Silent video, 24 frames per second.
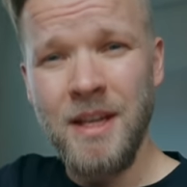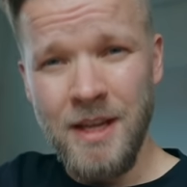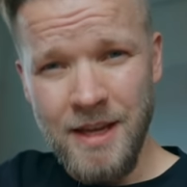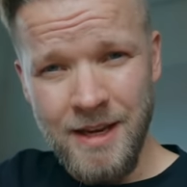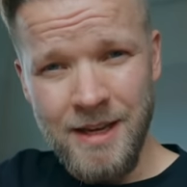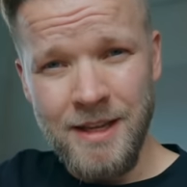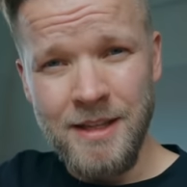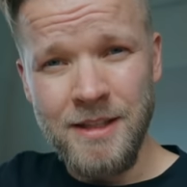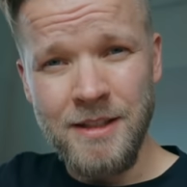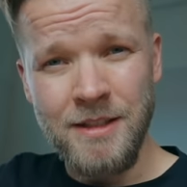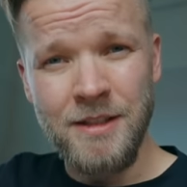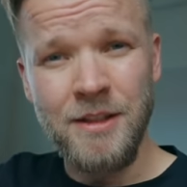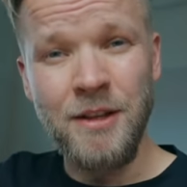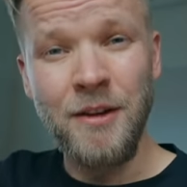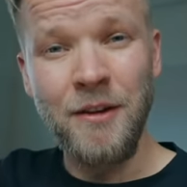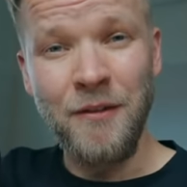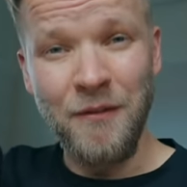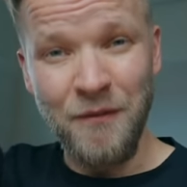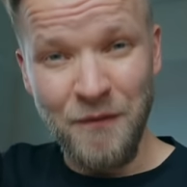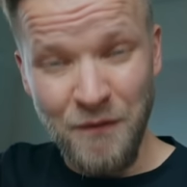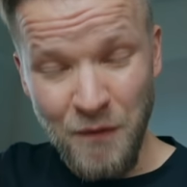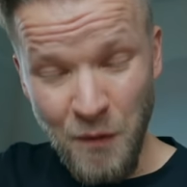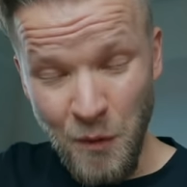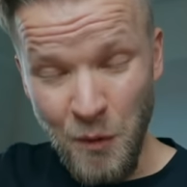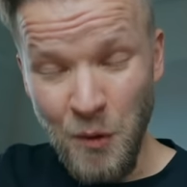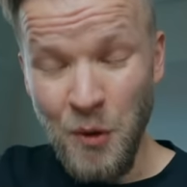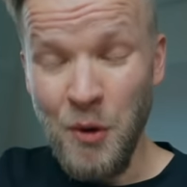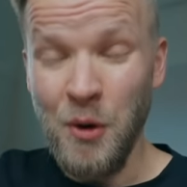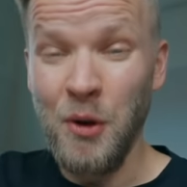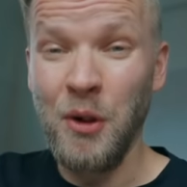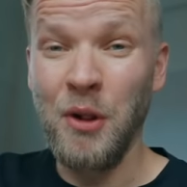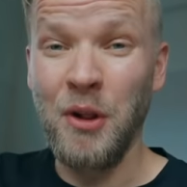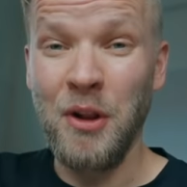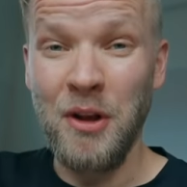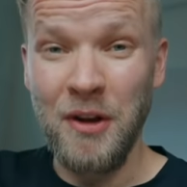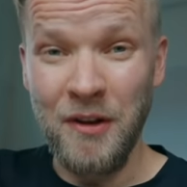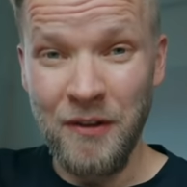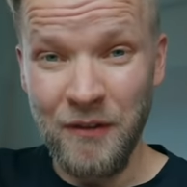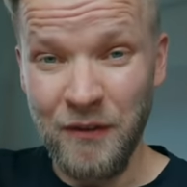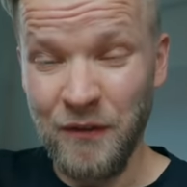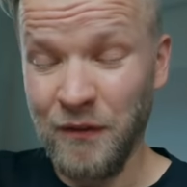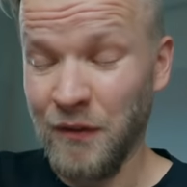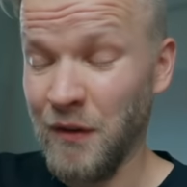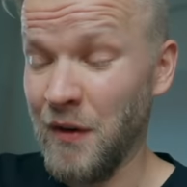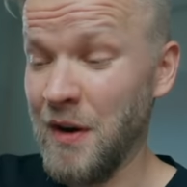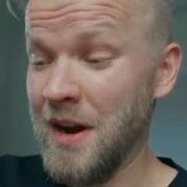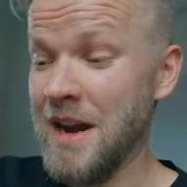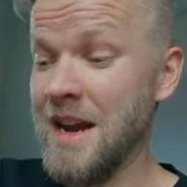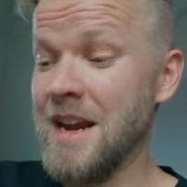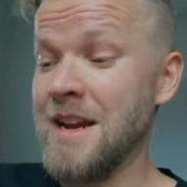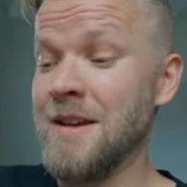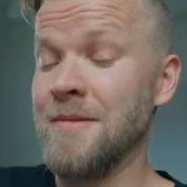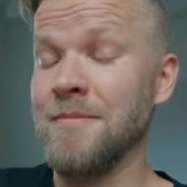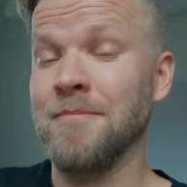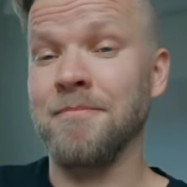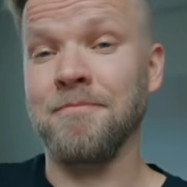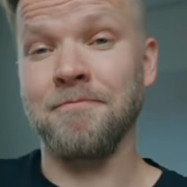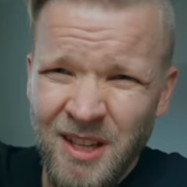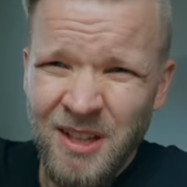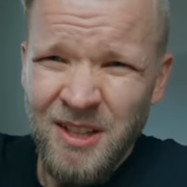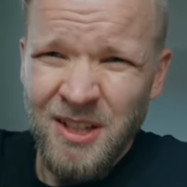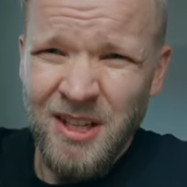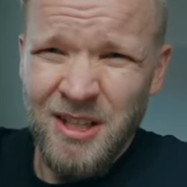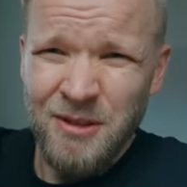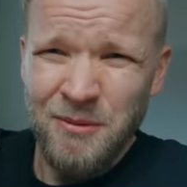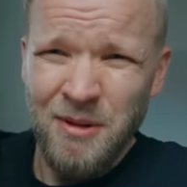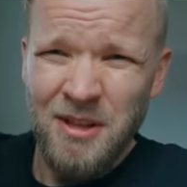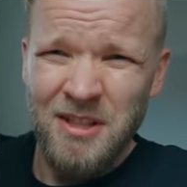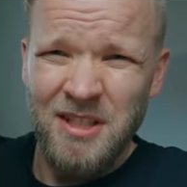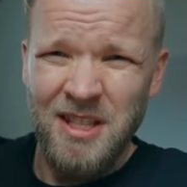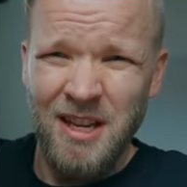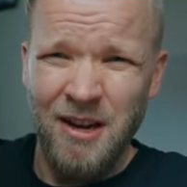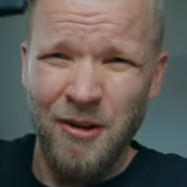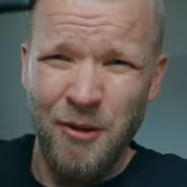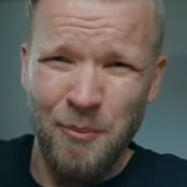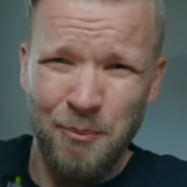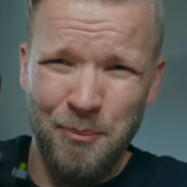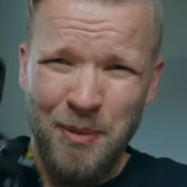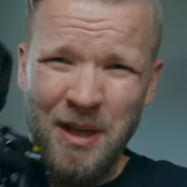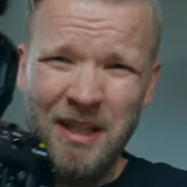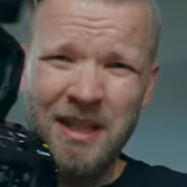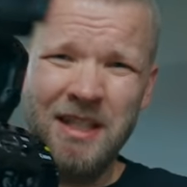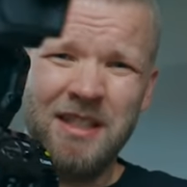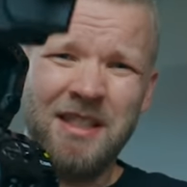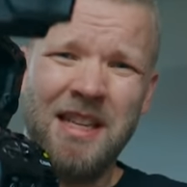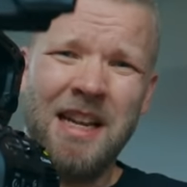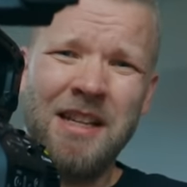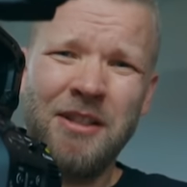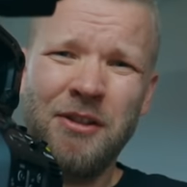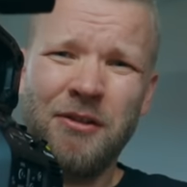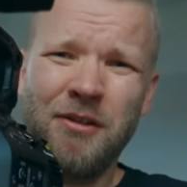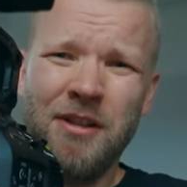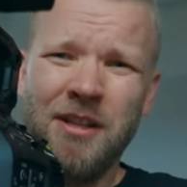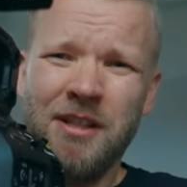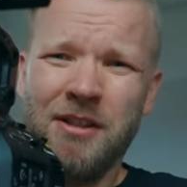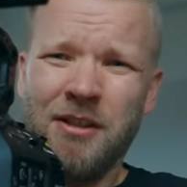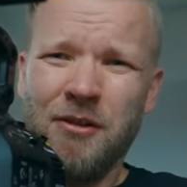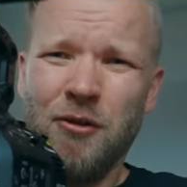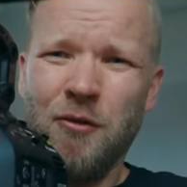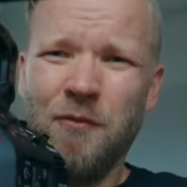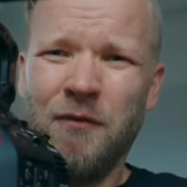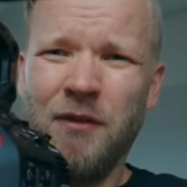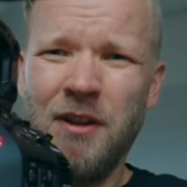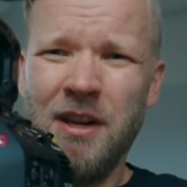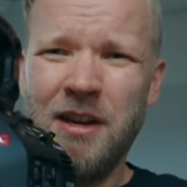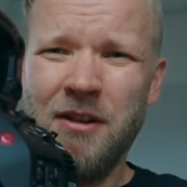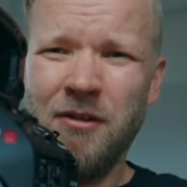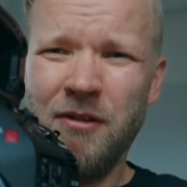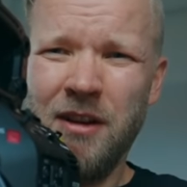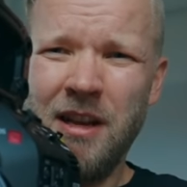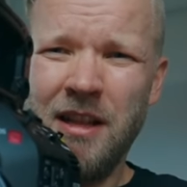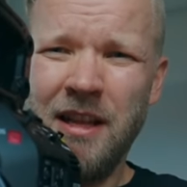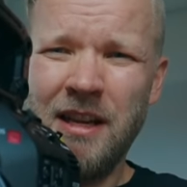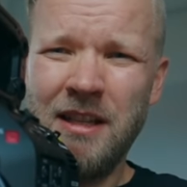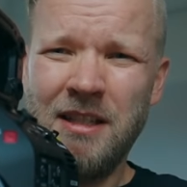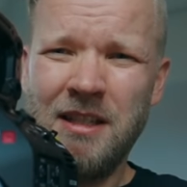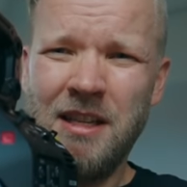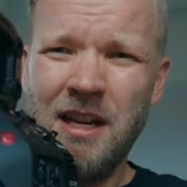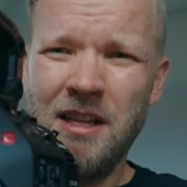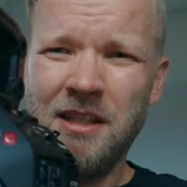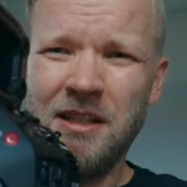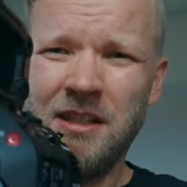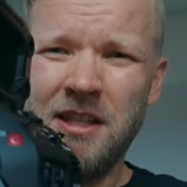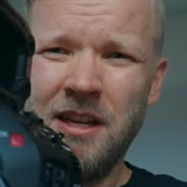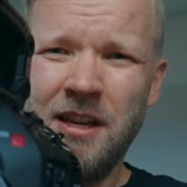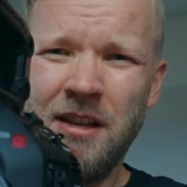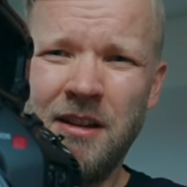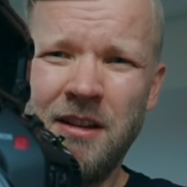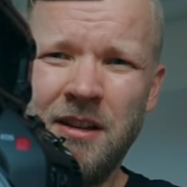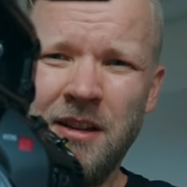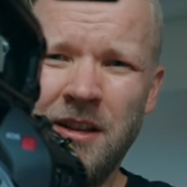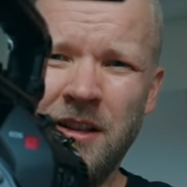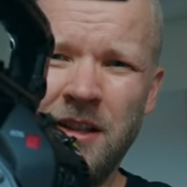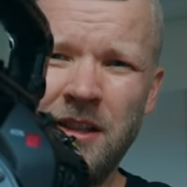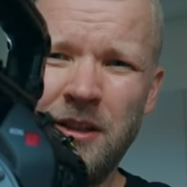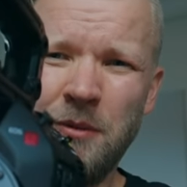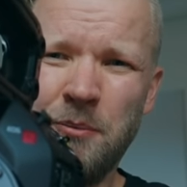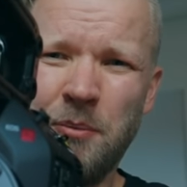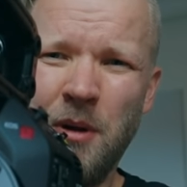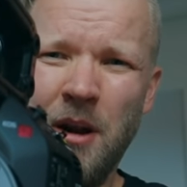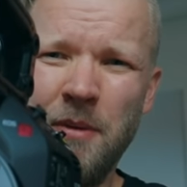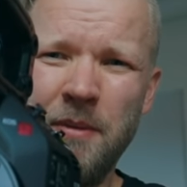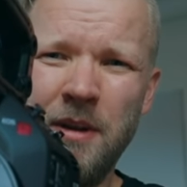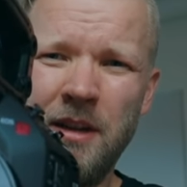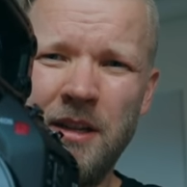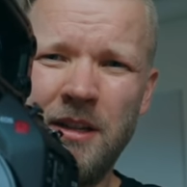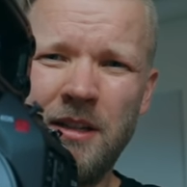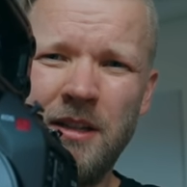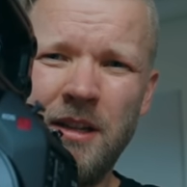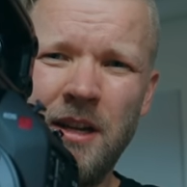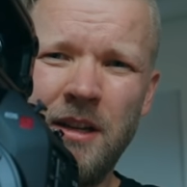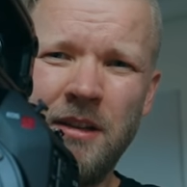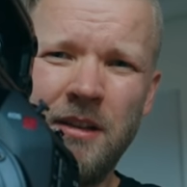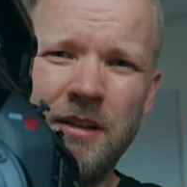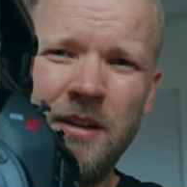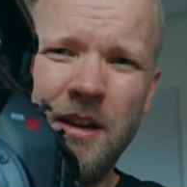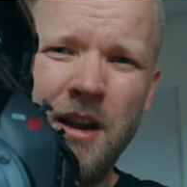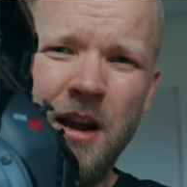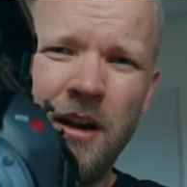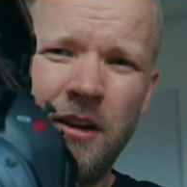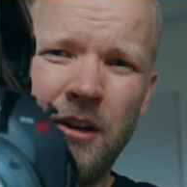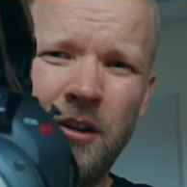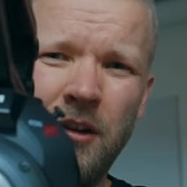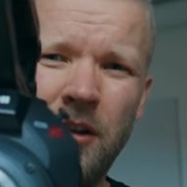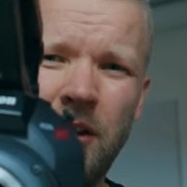is full frame. You guys wanna see how big the sensor is? Hopefully I don't get like dust in it. This is probably a not